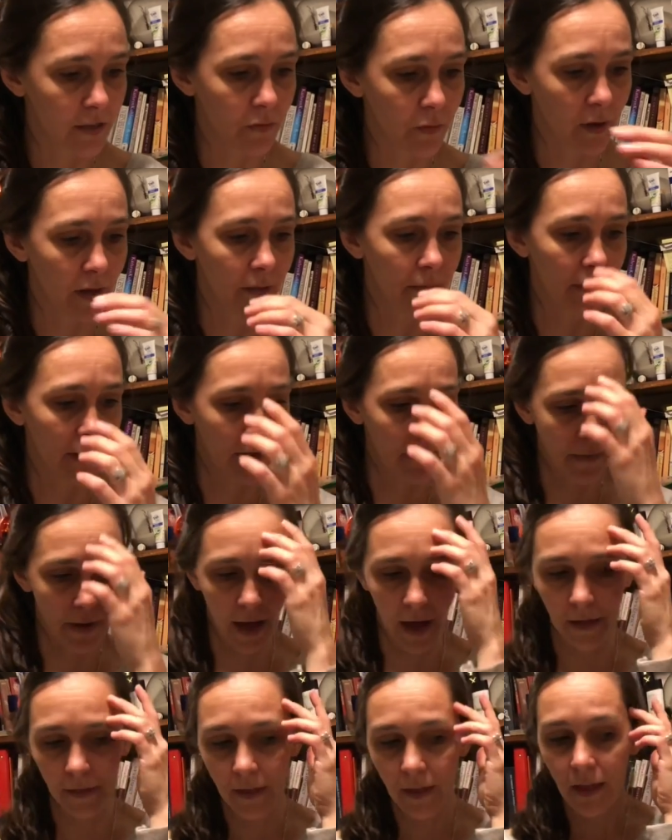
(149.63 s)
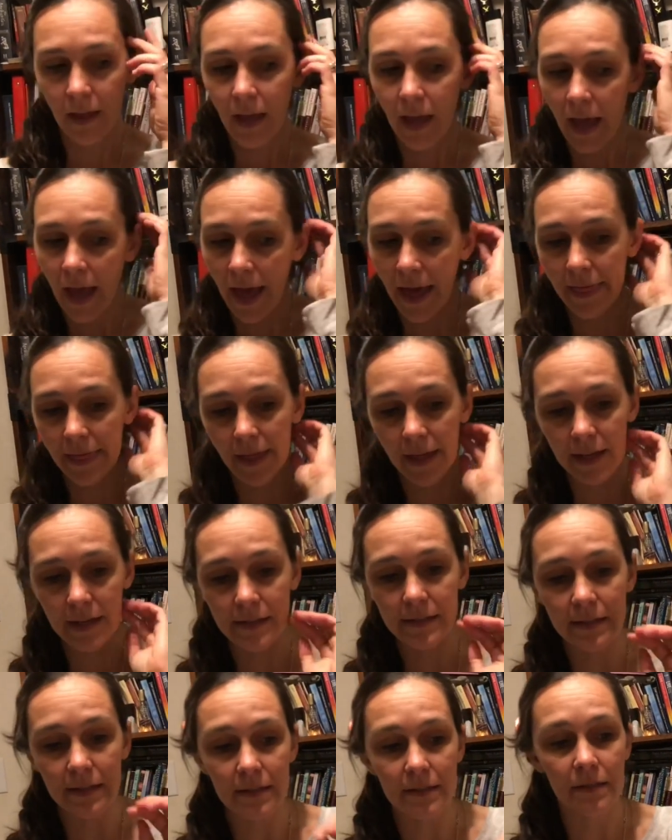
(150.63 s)
a 20-minute bath. And then it
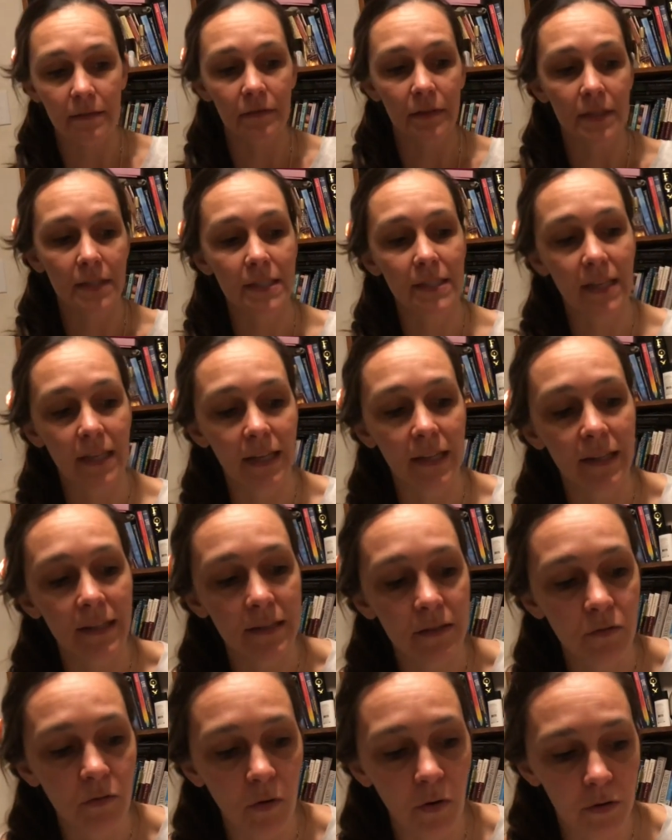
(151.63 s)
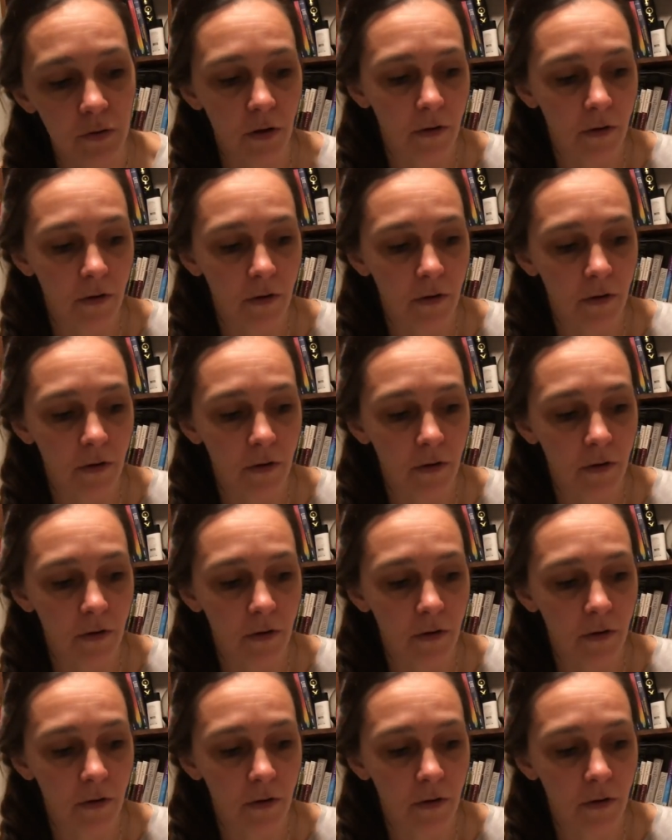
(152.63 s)
says if the skin is grown